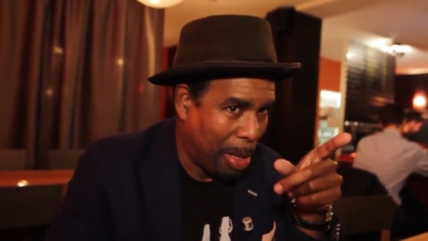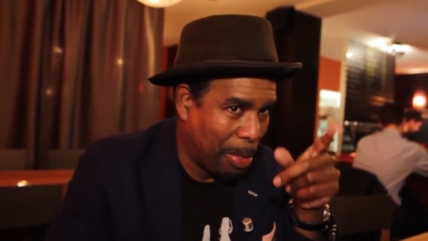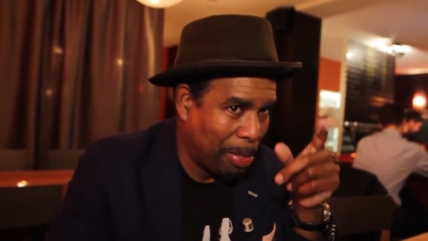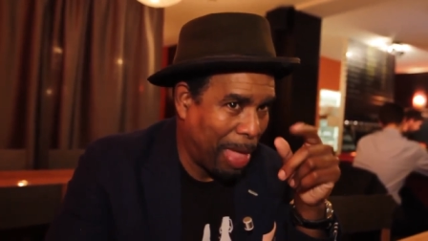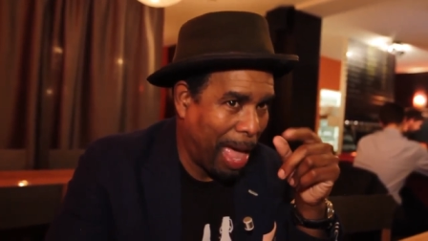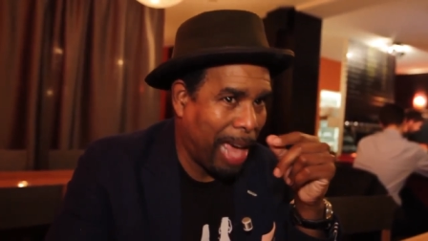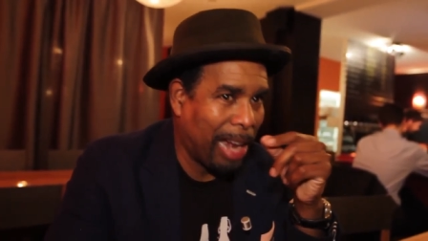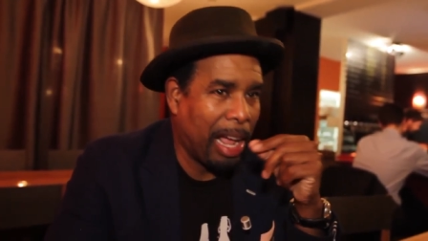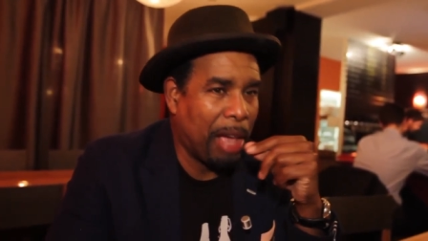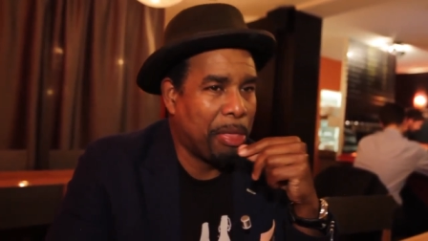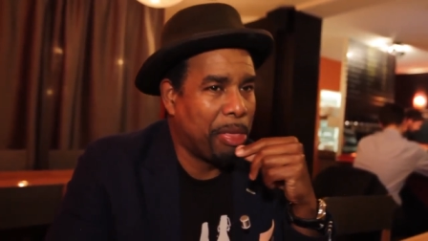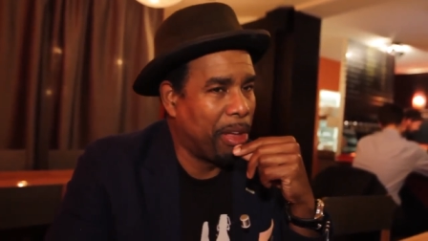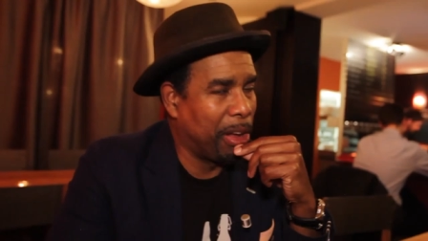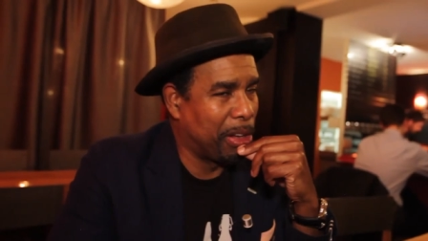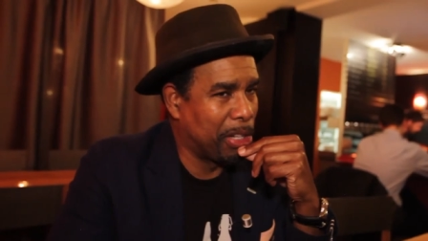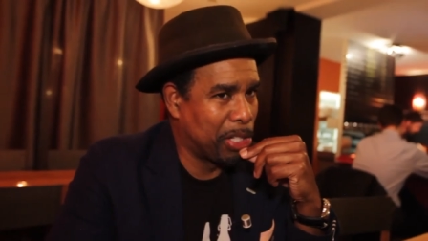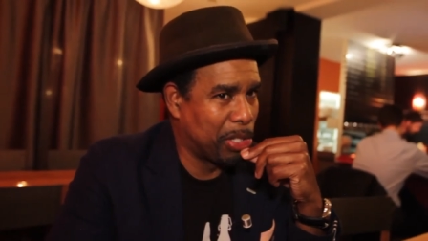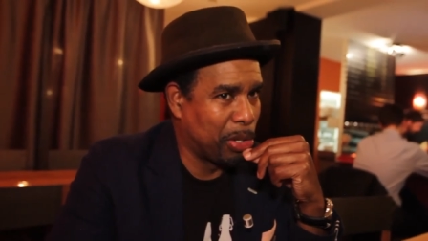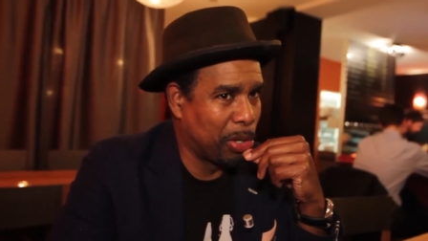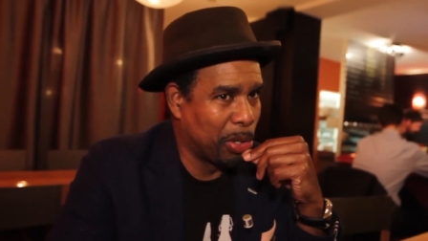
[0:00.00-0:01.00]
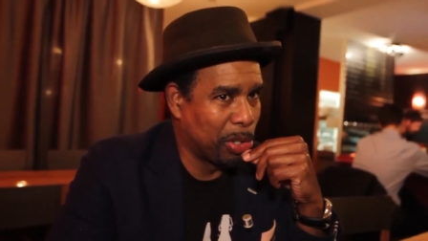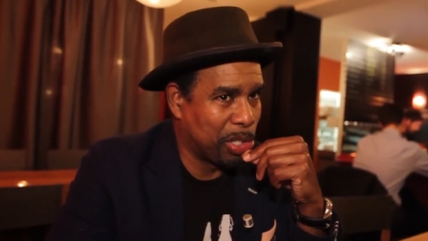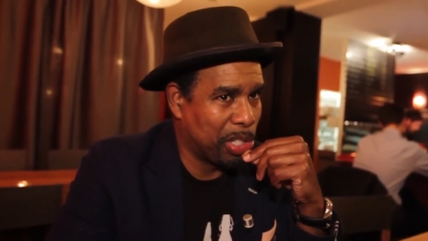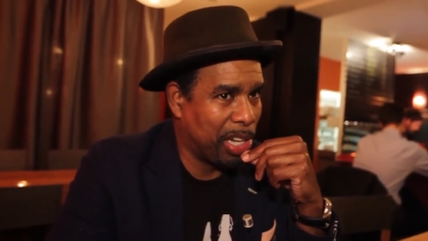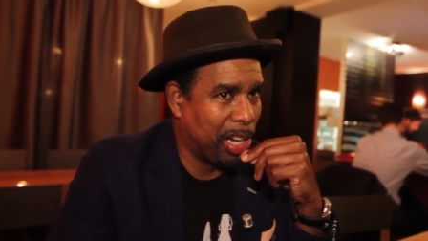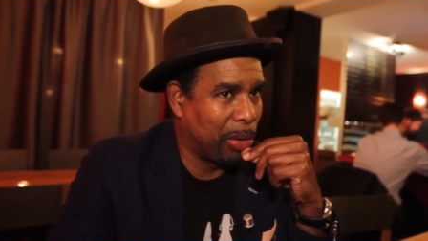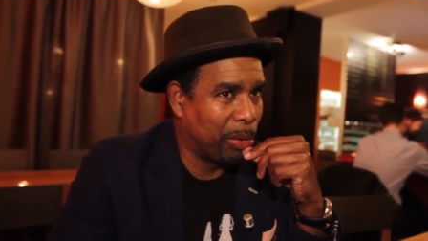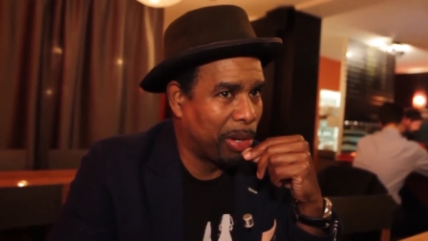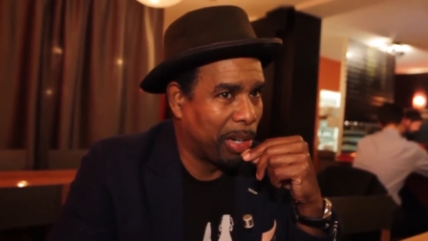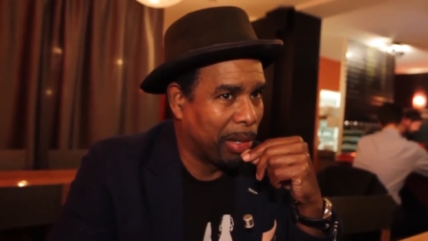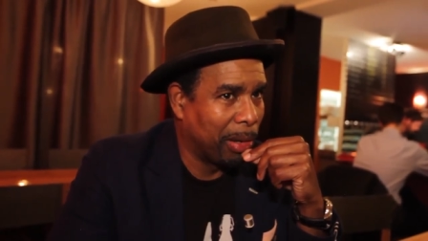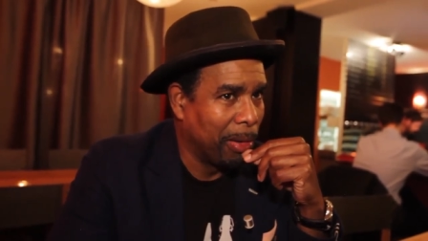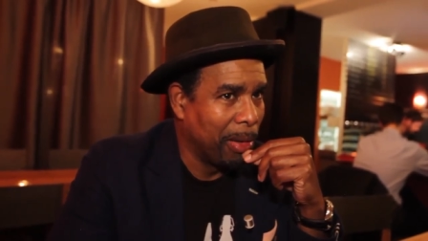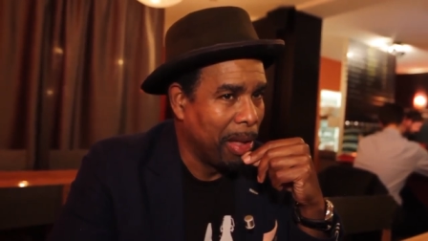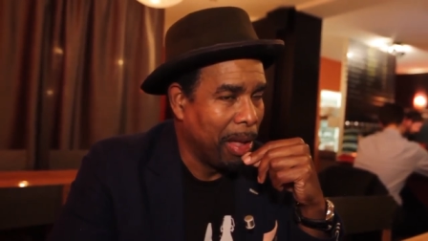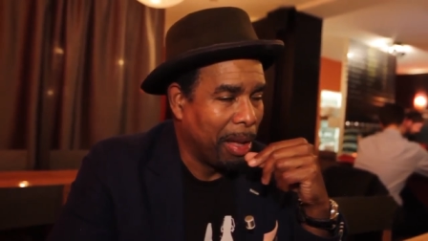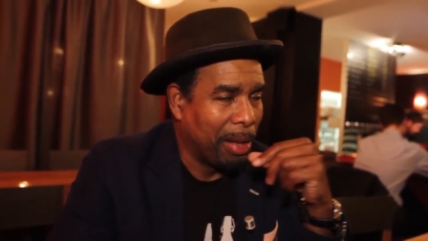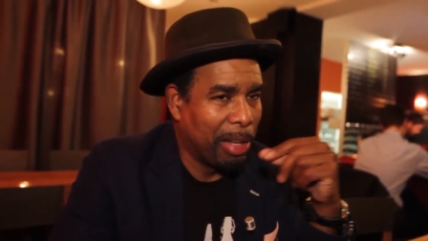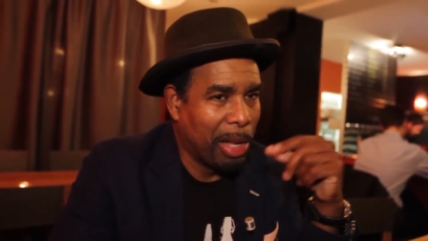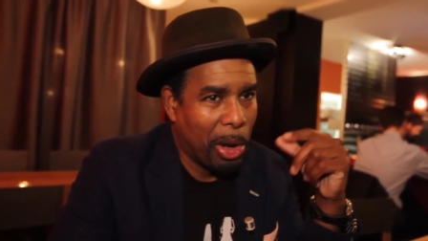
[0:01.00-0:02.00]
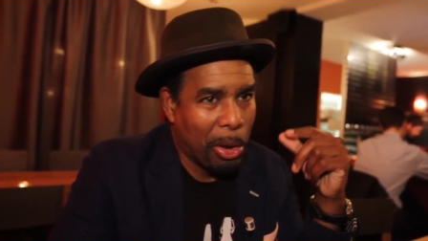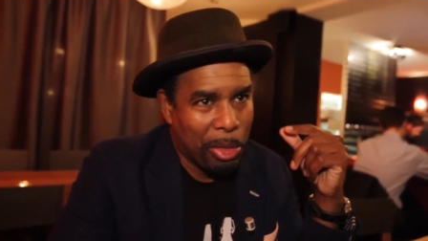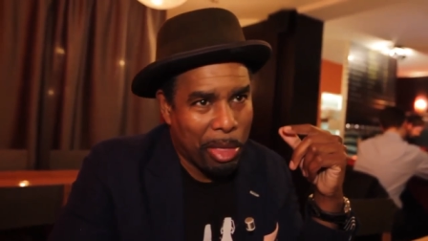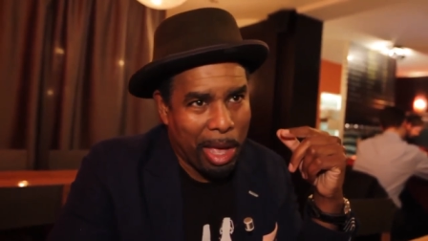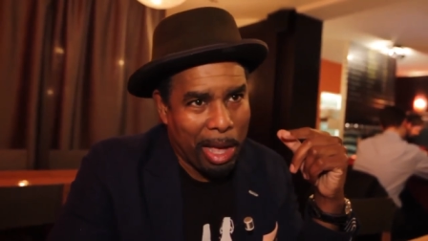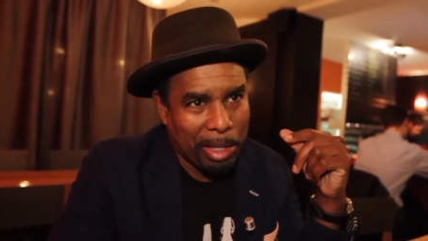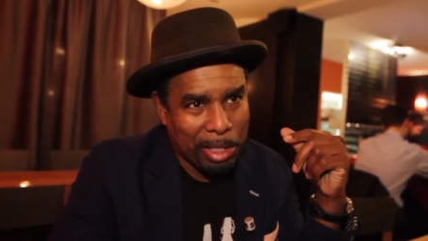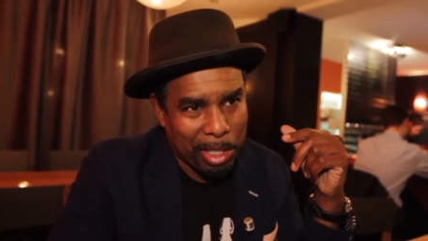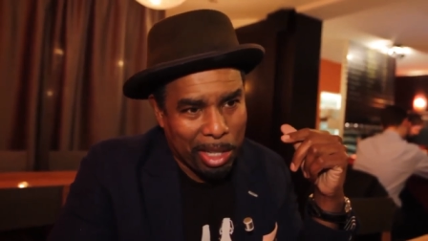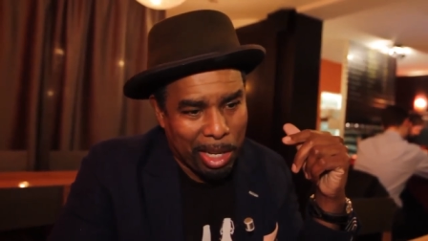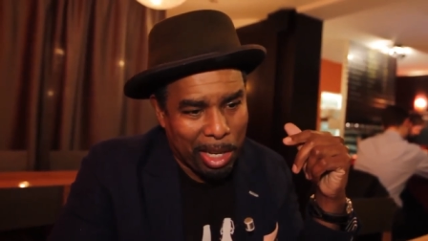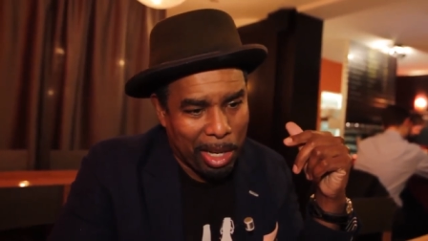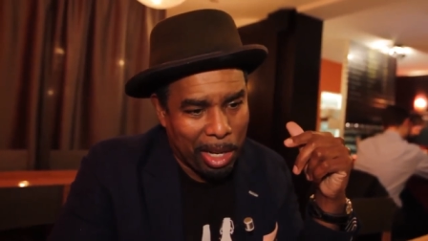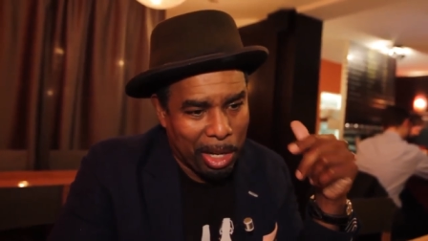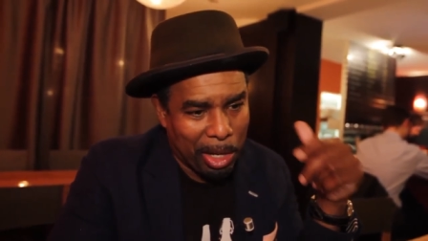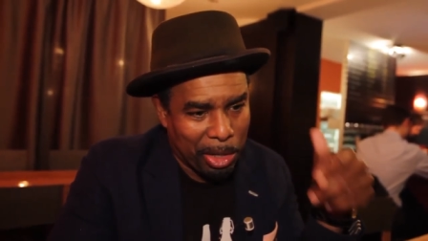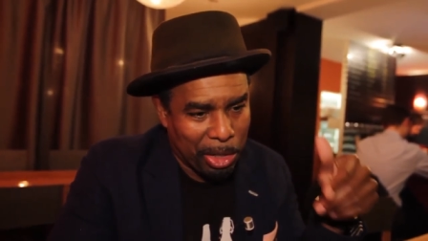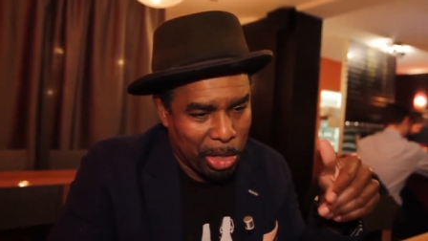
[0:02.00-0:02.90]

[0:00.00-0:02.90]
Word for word: That I think is your secret you know, that uh,